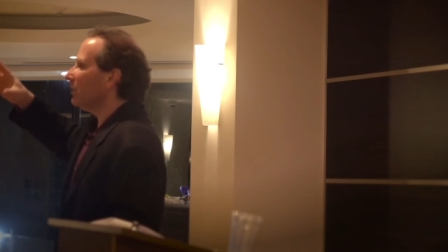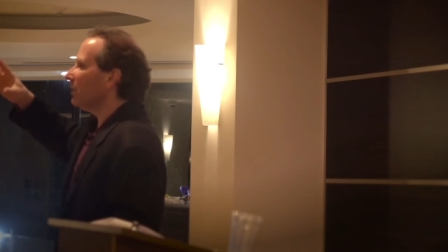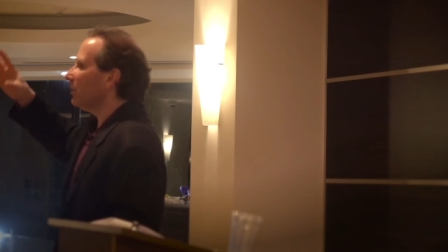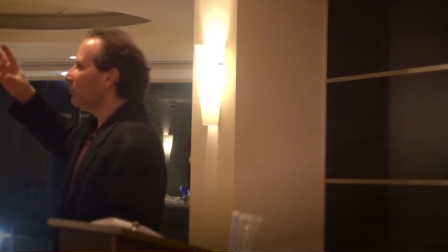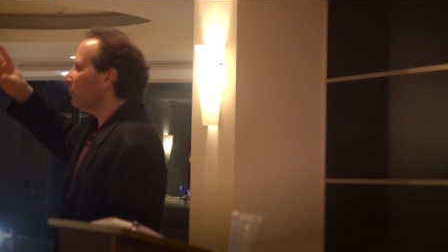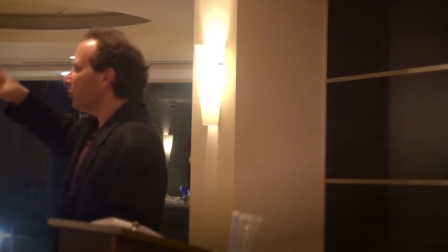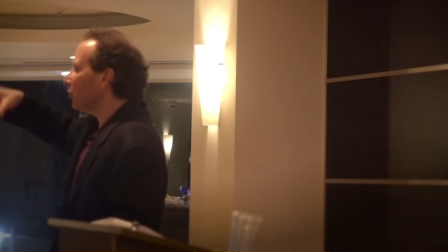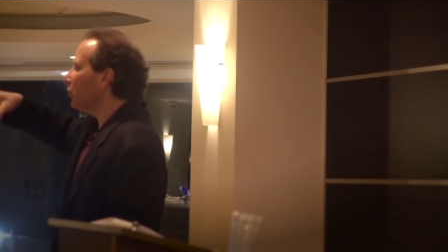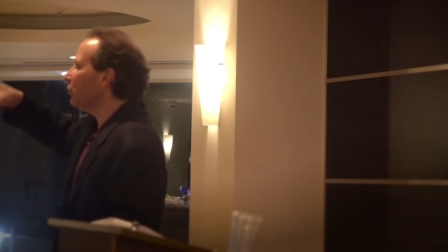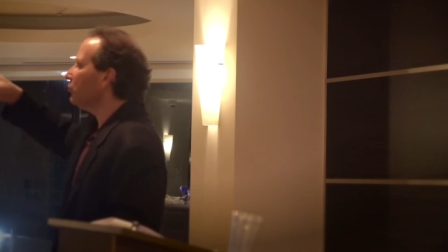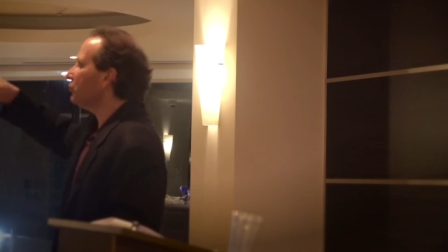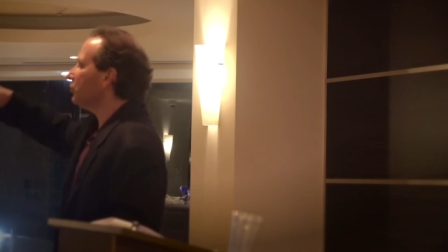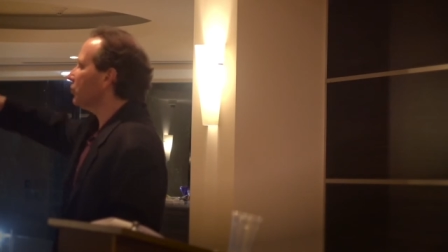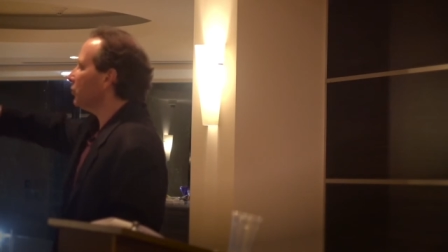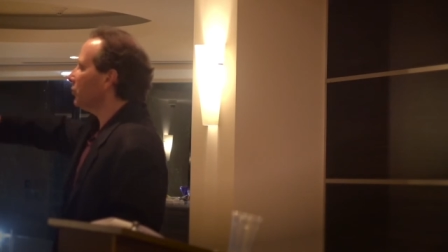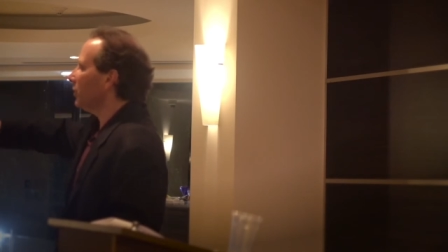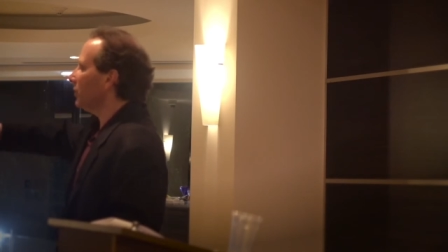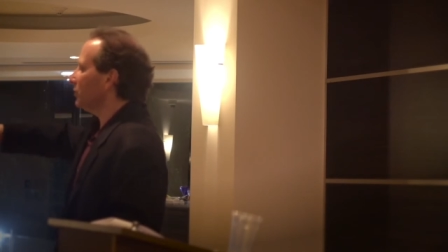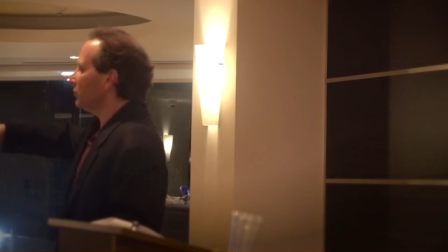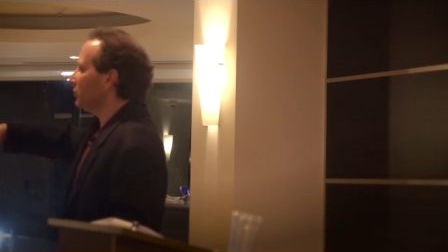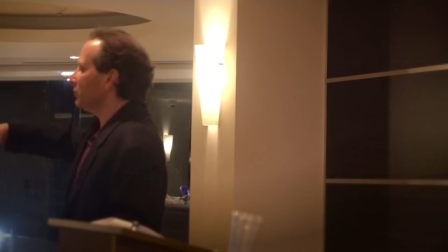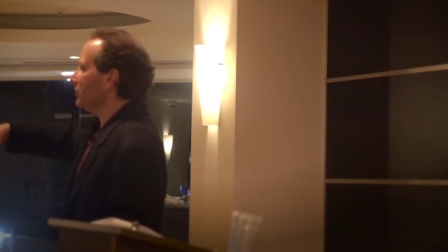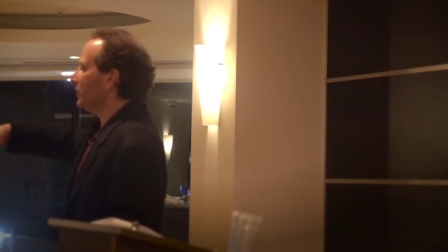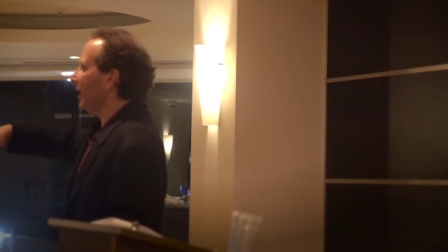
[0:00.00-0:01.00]
the
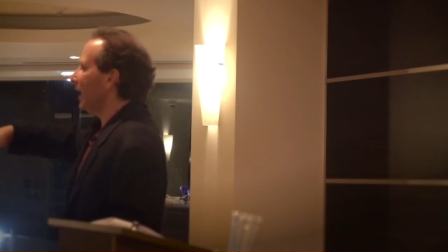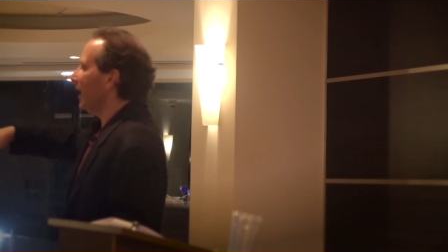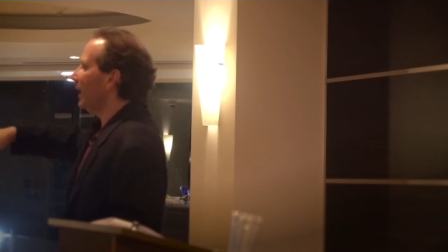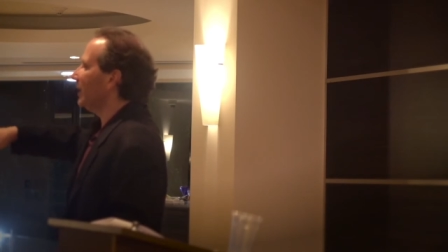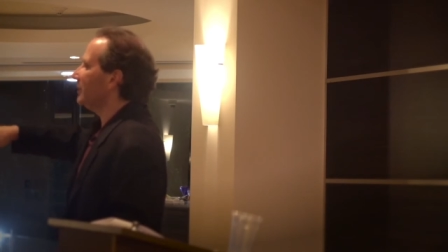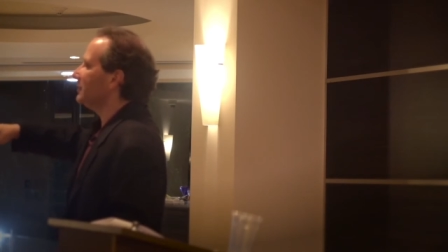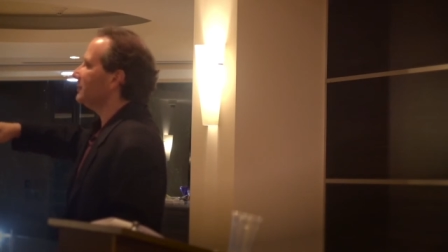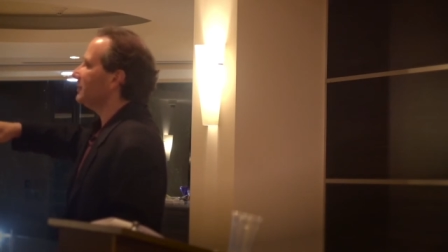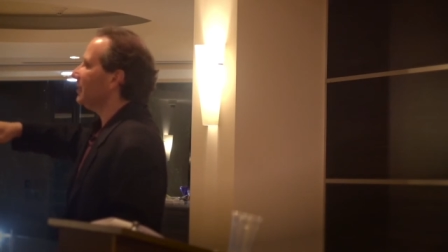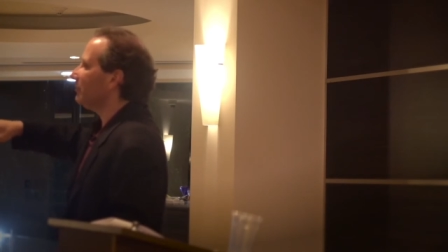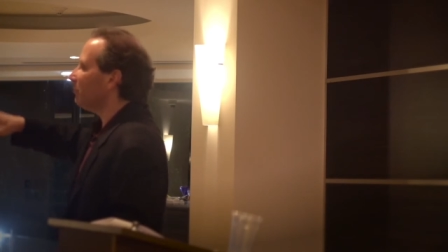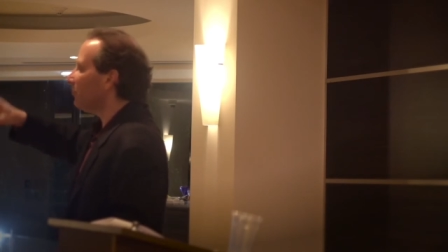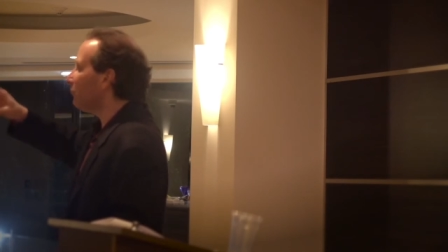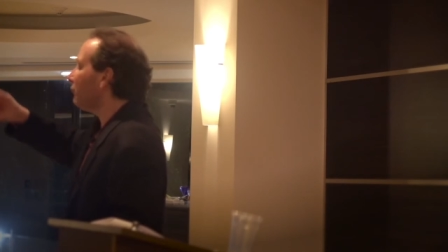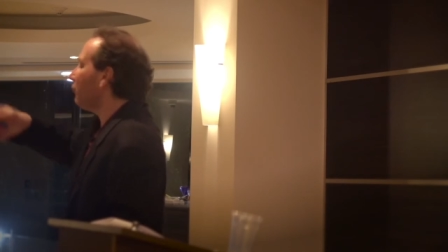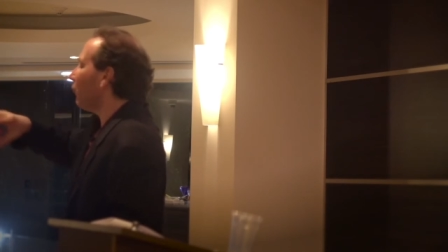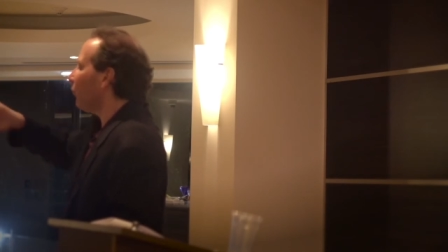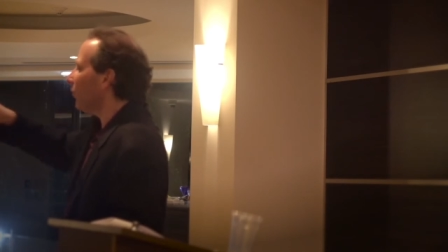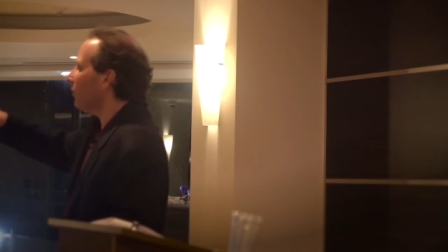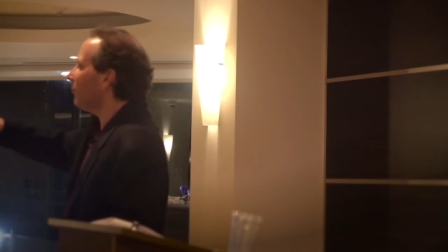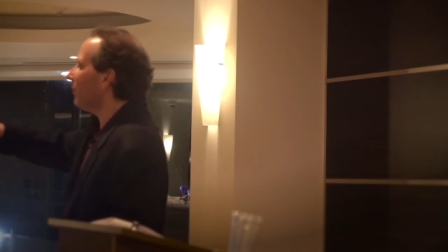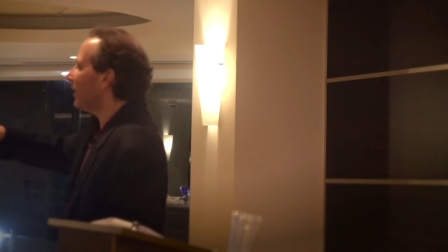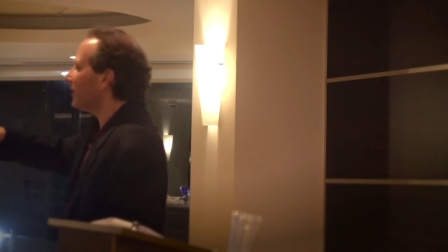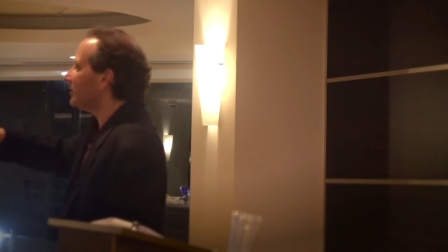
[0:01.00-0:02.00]
producer understands that
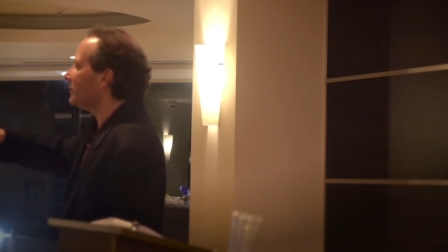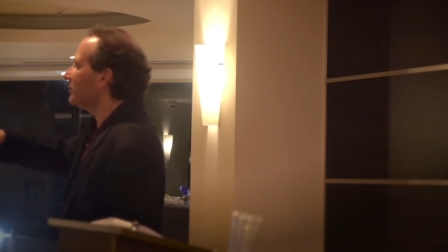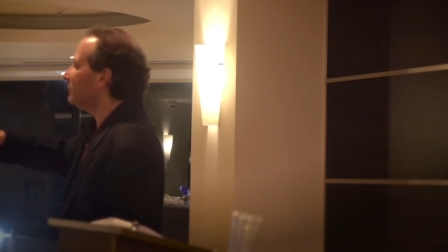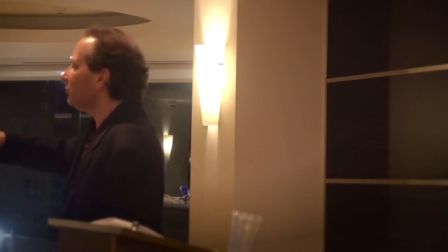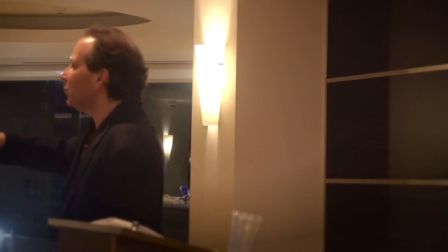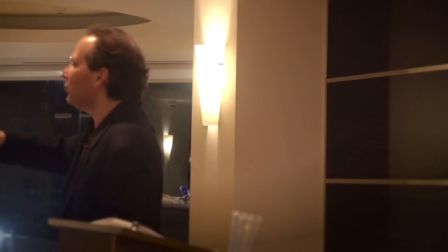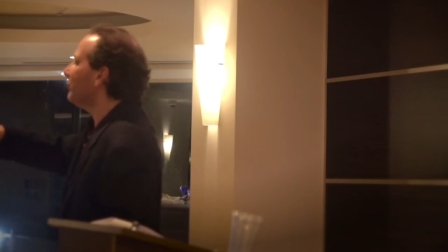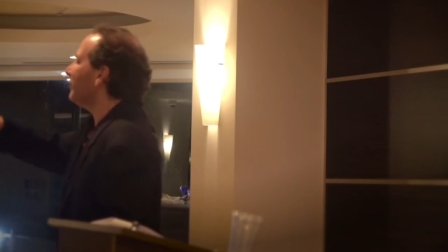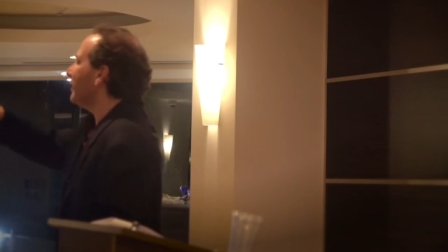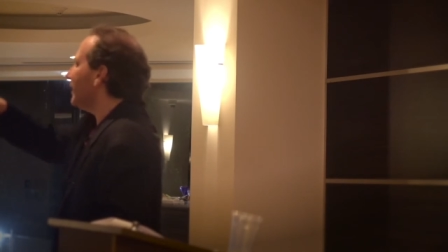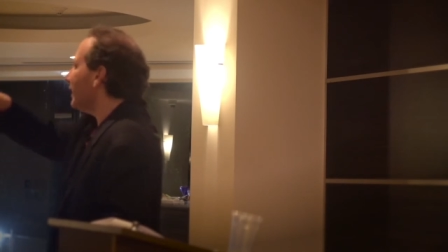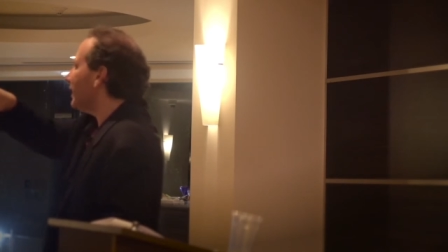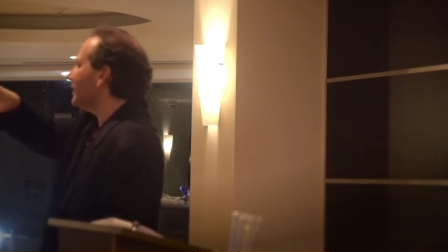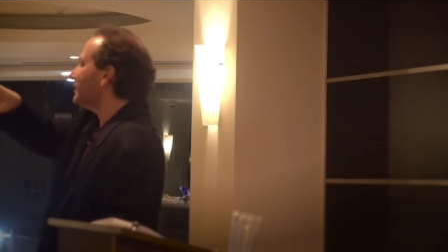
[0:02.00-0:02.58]
before he makes the movie,